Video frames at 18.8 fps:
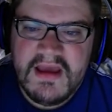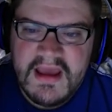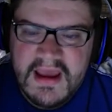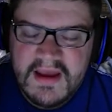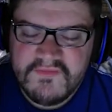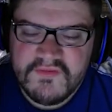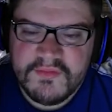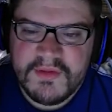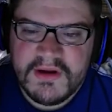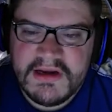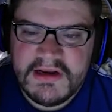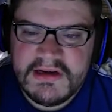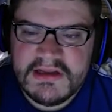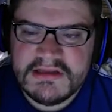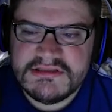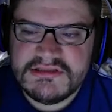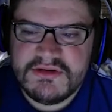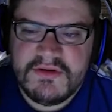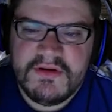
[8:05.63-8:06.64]
Everybody
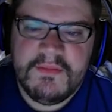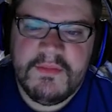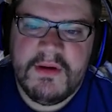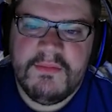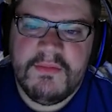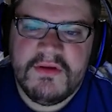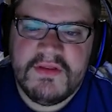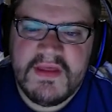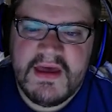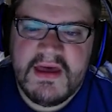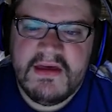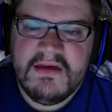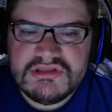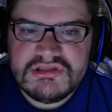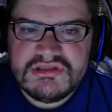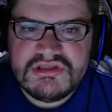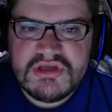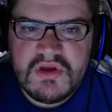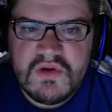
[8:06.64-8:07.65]
needs to remember that.
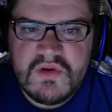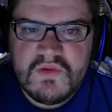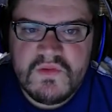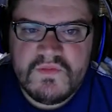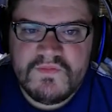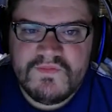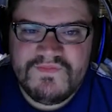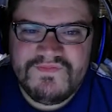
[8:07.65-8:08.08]
So